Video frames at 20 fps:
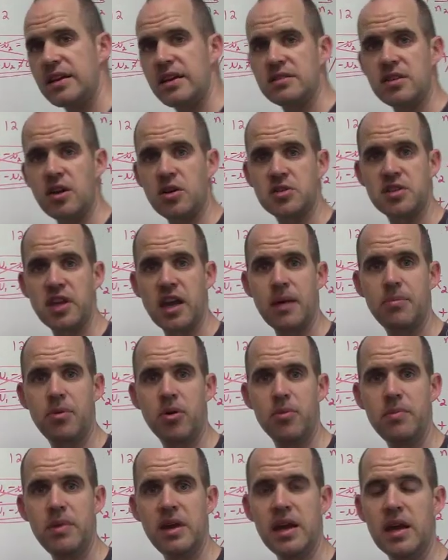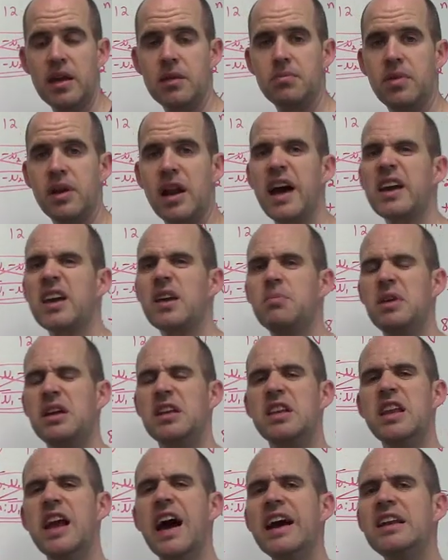is our sample mean, but I can
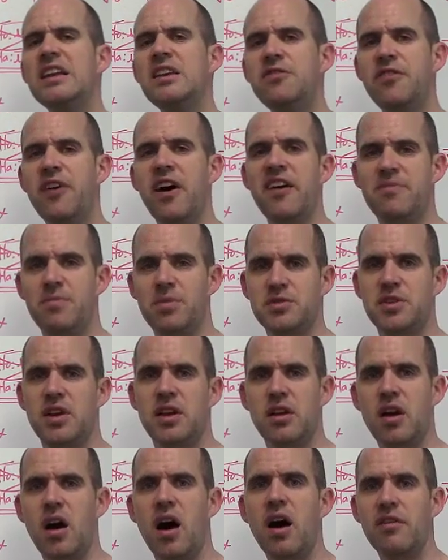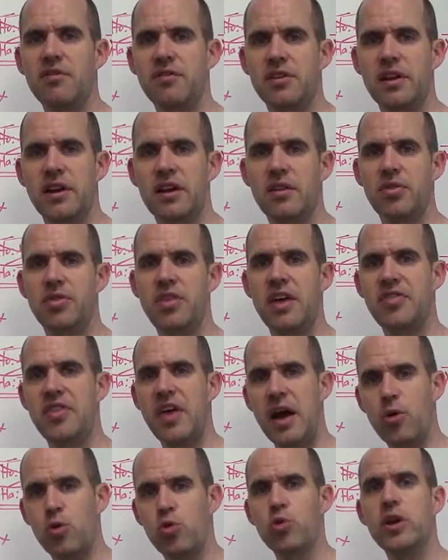be 95% confident that
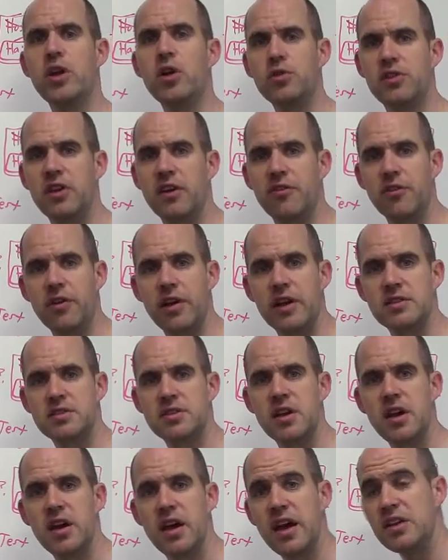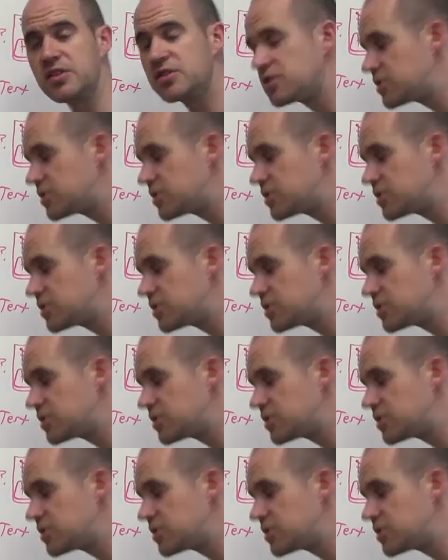that real difference is